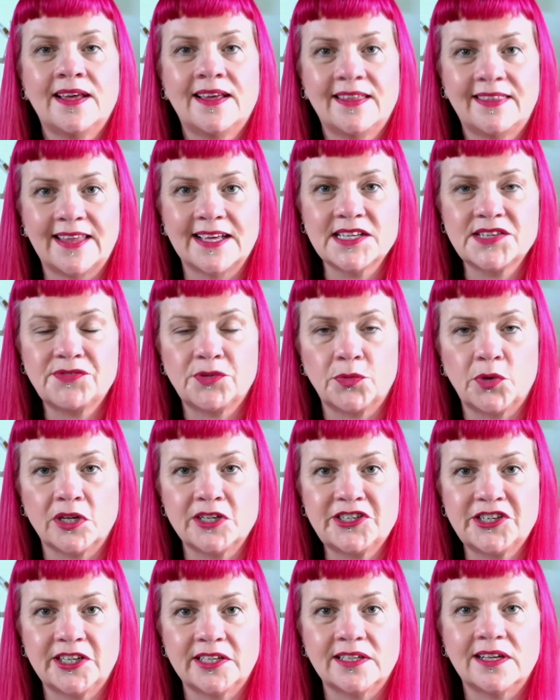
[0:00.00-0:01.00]
Thanks for
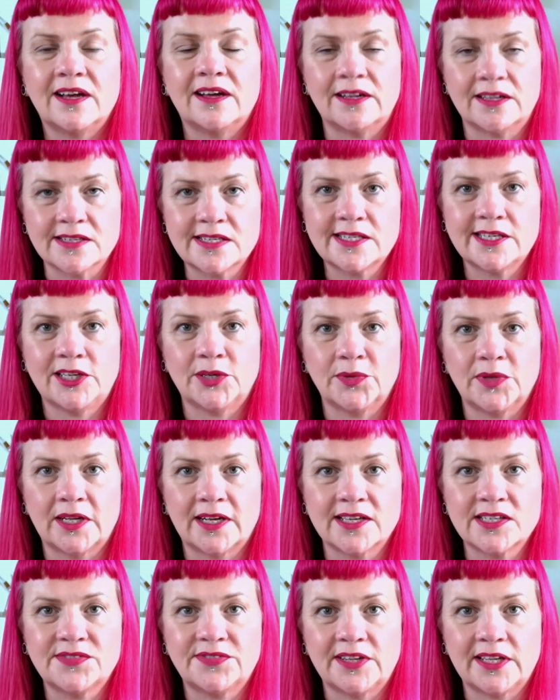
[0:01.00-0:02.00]
watching, and I'll see you in the
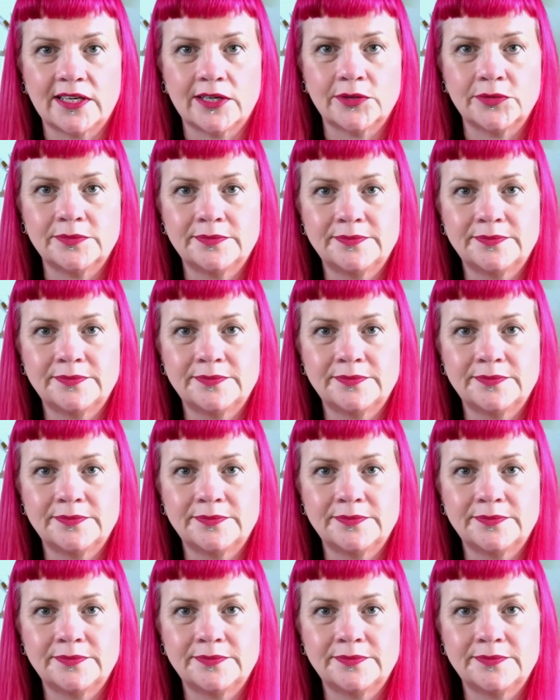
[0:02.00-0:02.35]
next video.